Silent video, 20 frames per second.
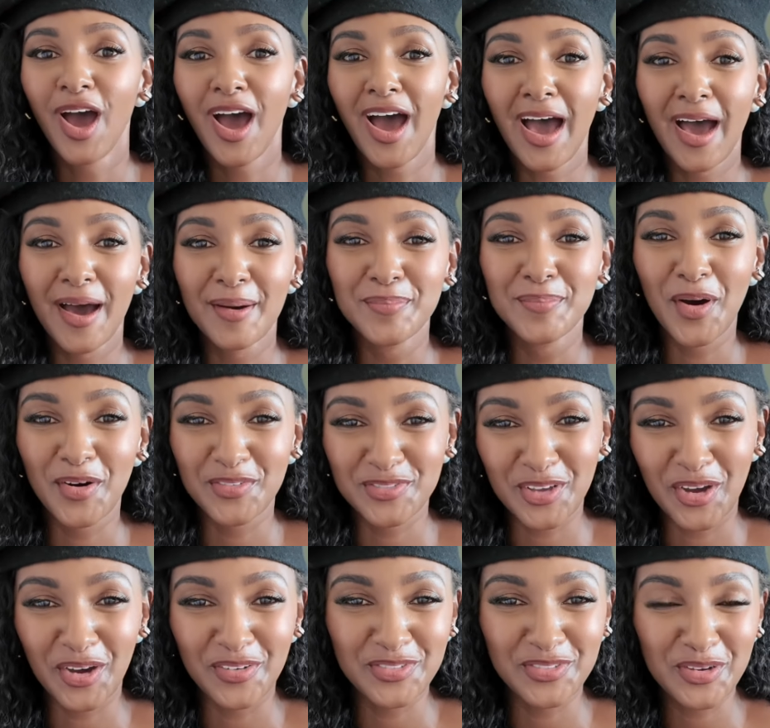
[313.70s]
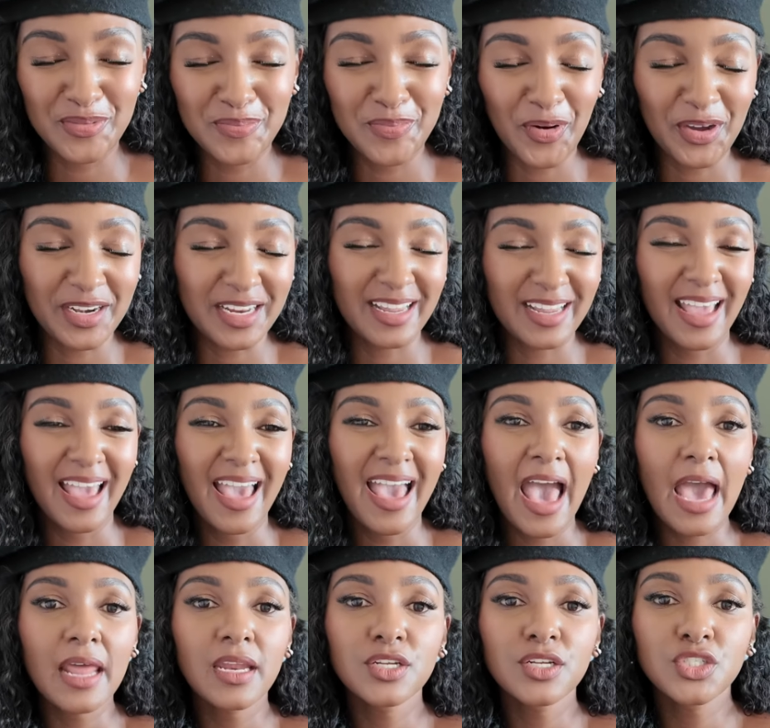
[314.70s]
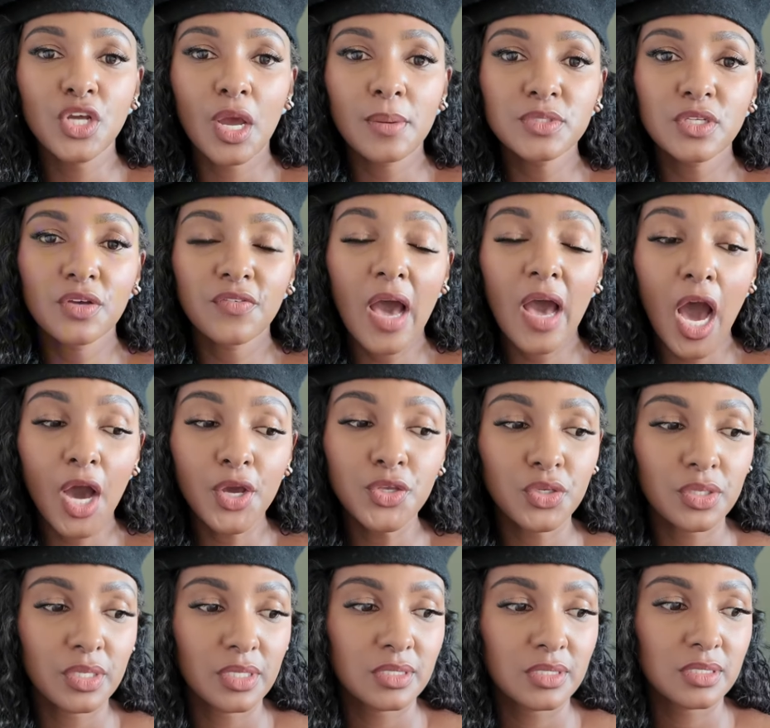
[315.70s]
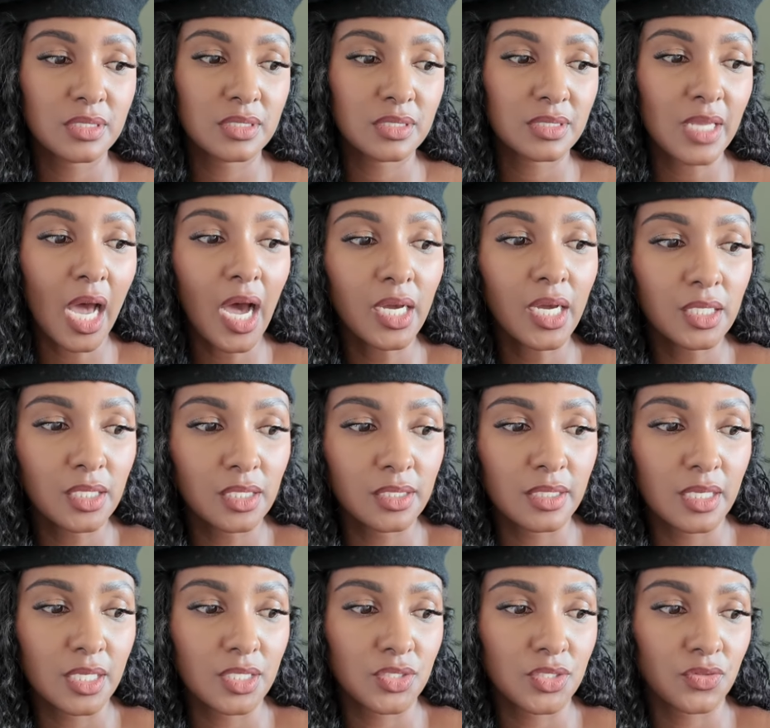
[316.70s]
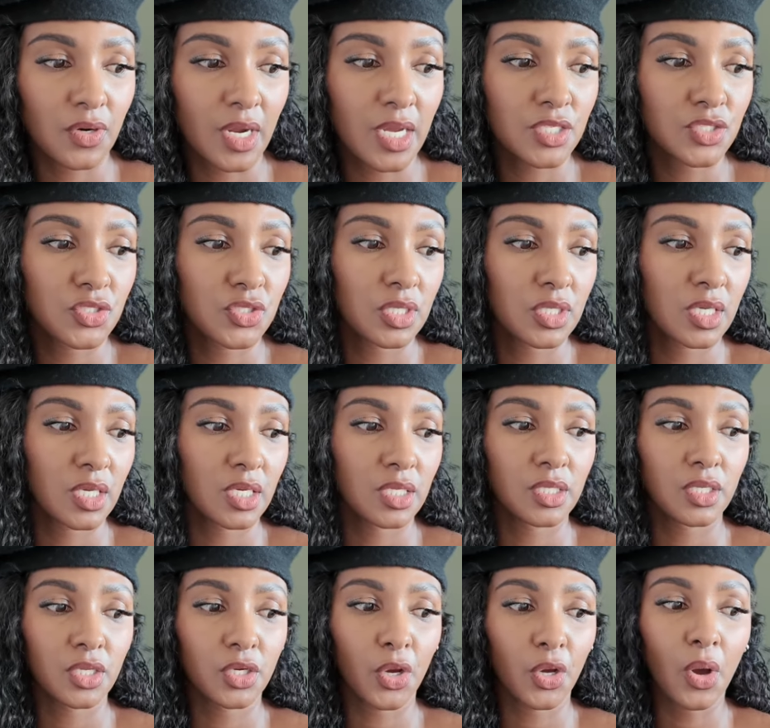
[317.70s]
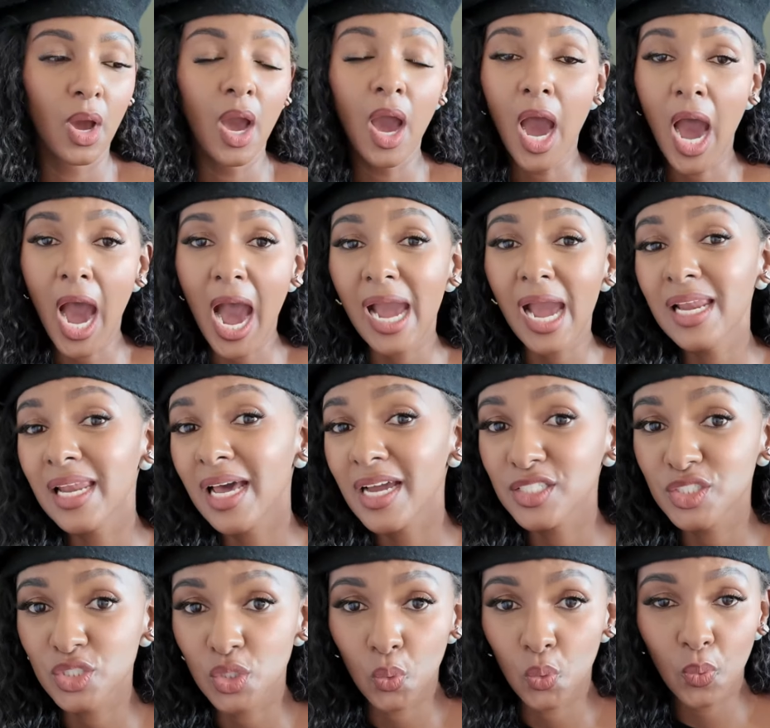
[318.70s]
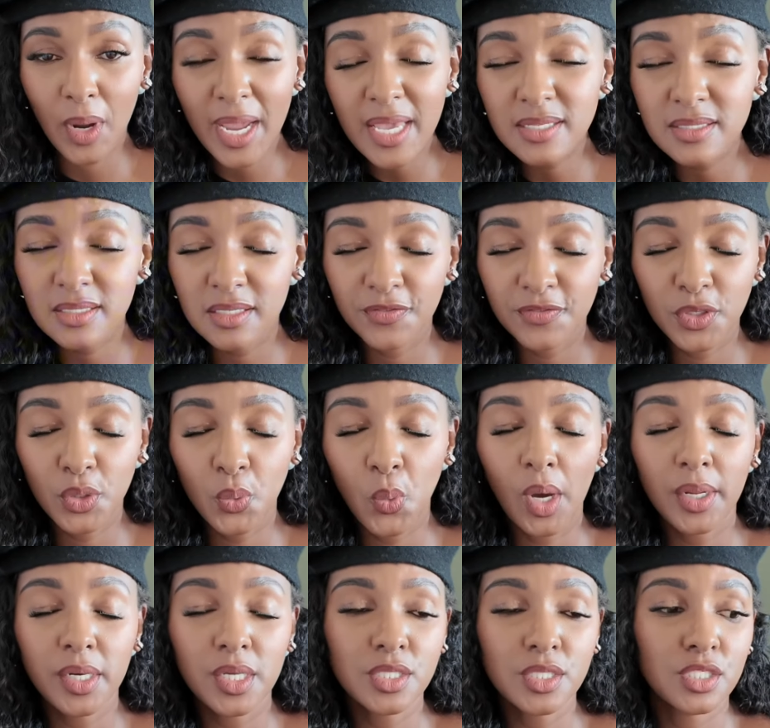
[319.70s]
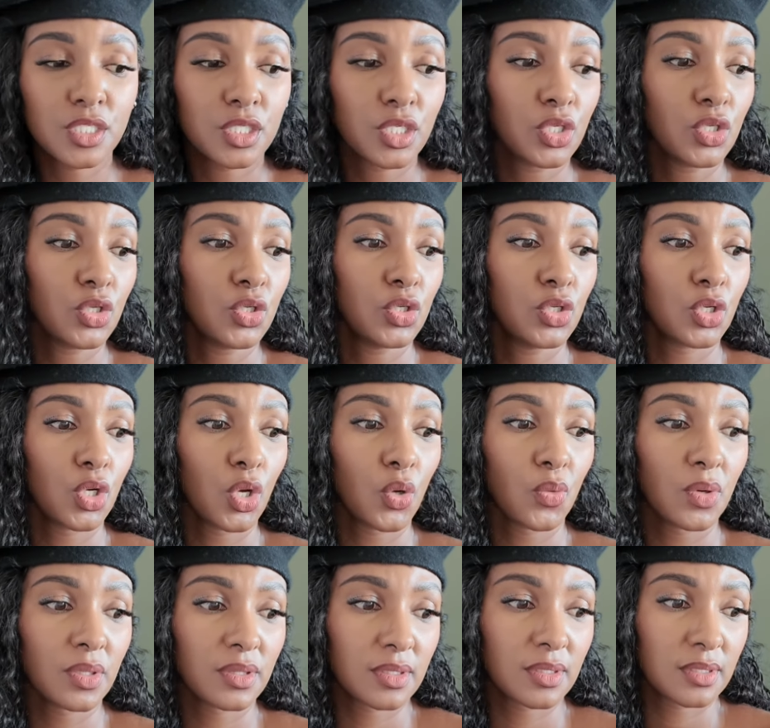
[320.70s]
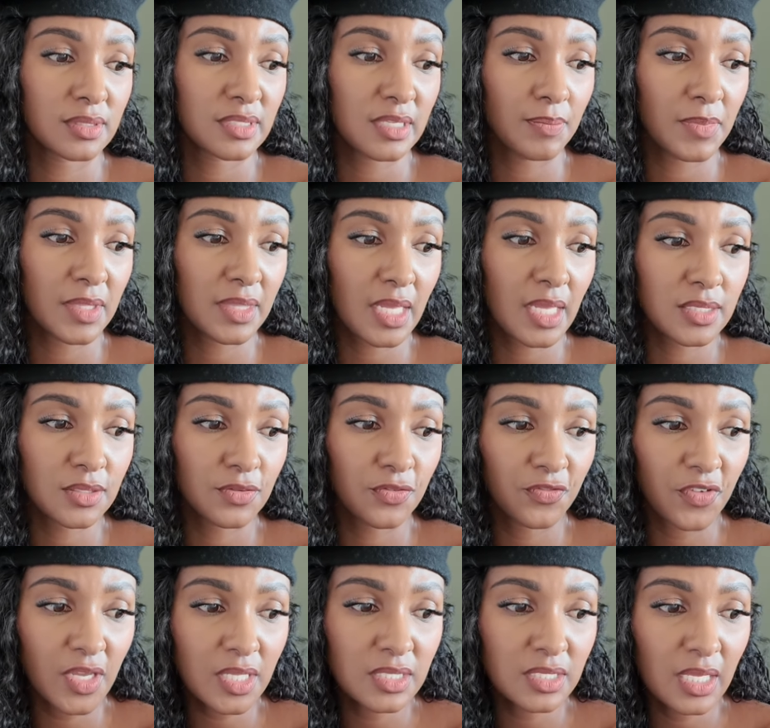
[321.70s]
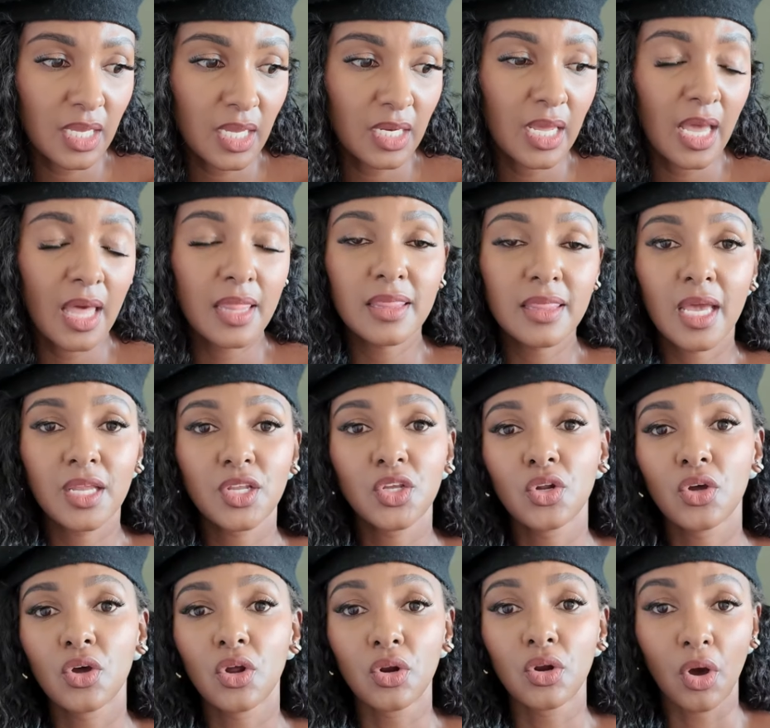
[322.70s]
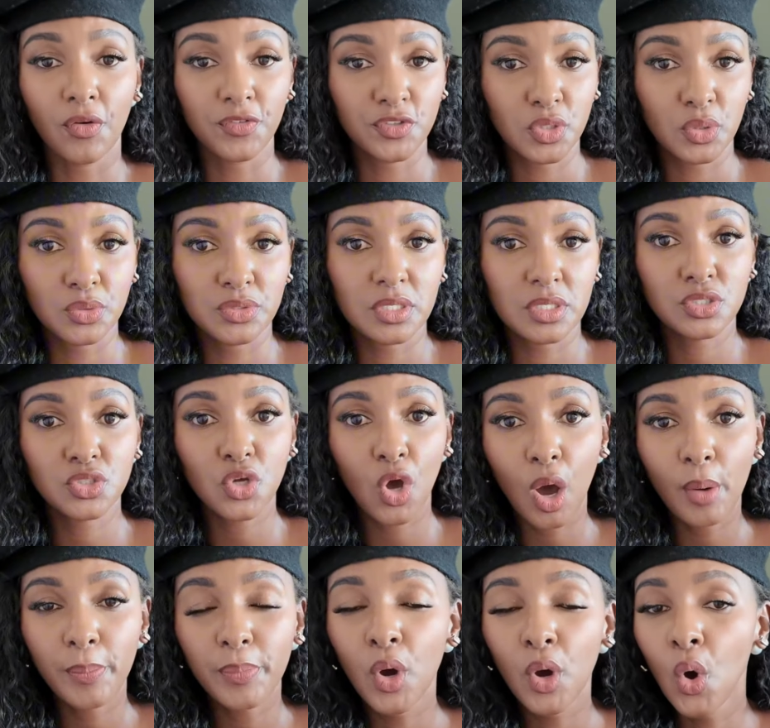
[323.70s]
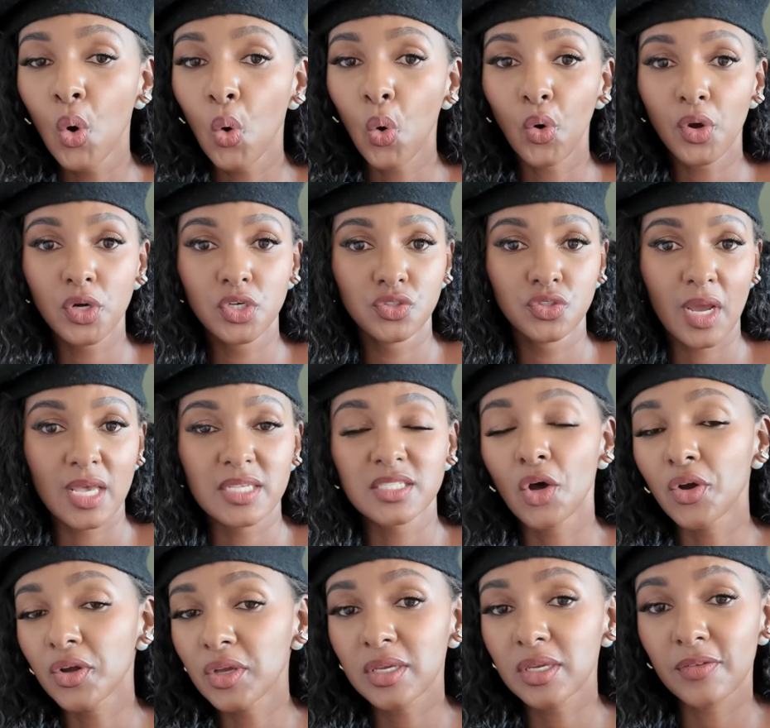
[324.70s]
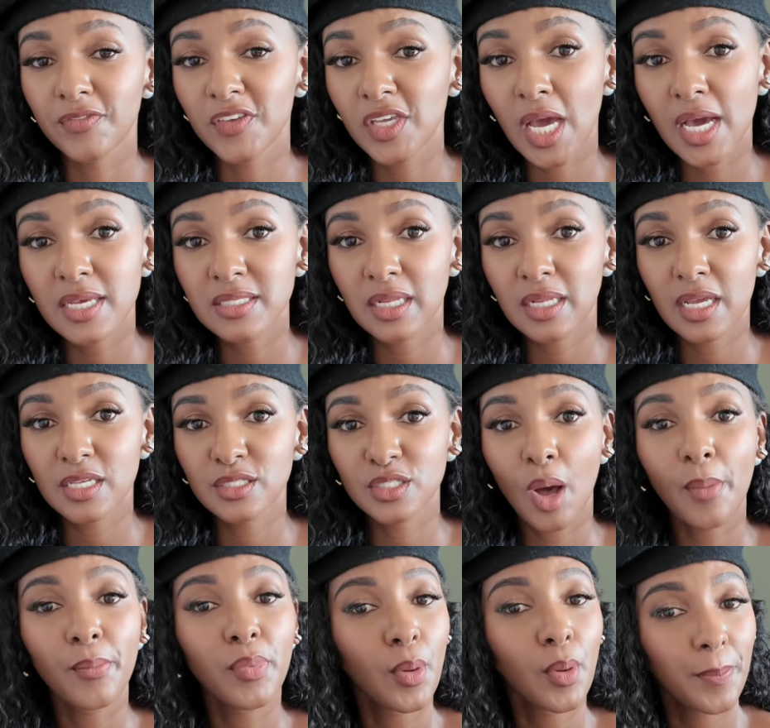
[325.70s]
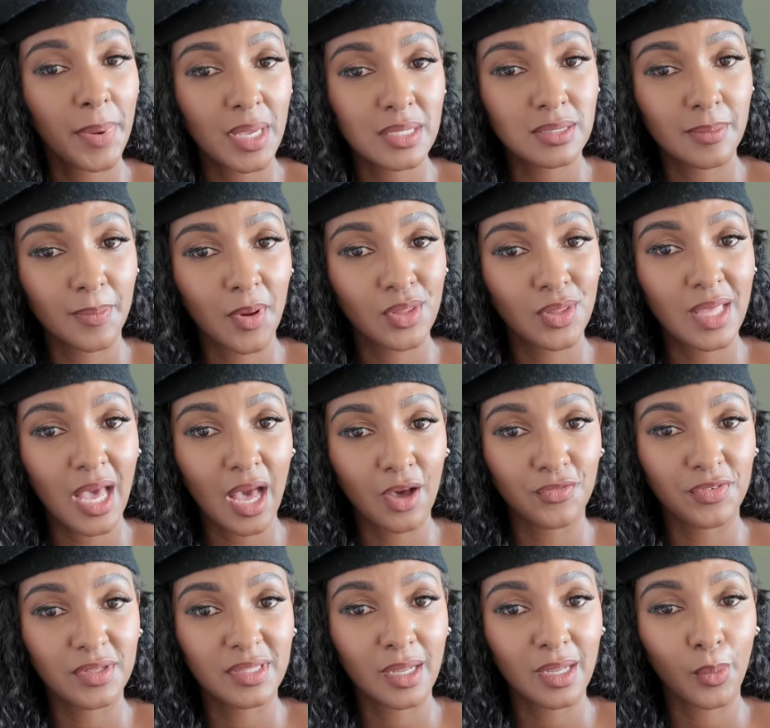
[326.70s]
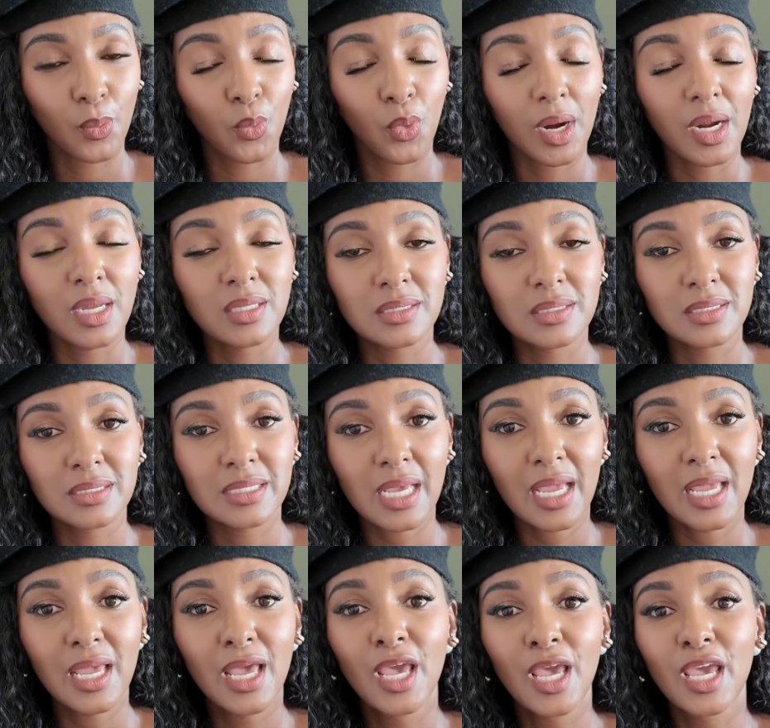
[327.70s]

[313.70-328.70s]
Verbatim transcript: um, of, of your body. And in terms of how you could style this, right, you can, you know, highlight your waist if you wanted to, you know, with something that's fitted and then, you know, an off shoulder top or a dress. I'll give you guys an example based upon the outfit that I'm wearing today